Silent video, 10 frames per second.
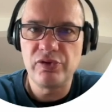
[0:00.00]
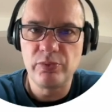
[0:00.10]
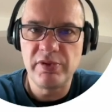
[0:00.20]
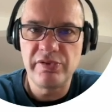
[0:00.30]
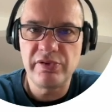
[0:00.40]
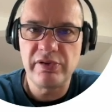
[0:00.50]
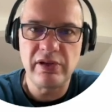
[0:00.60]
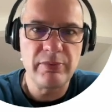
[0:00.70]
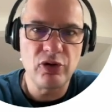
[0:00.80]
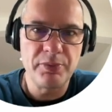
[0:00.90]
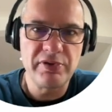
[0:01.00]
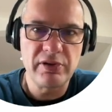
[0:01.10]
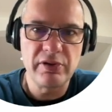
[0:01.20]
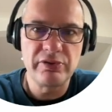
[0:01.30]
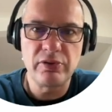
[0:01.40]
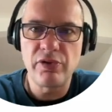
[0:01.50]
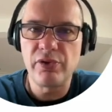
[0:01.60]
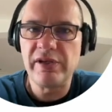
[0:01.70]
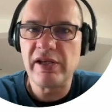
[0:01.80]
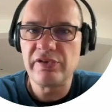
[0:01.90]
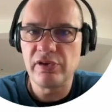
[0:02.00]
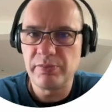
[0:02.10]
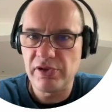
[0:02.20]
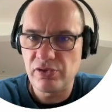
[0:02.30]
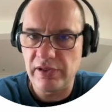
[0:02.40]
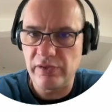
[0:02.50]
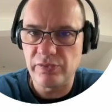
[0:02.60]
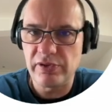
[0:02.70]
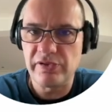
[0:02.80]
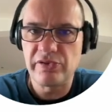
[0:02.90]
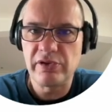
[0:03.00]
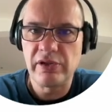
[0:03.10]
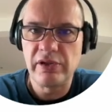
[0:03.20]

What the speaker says: humans and dynamic obstacles, although it has not been trained for this.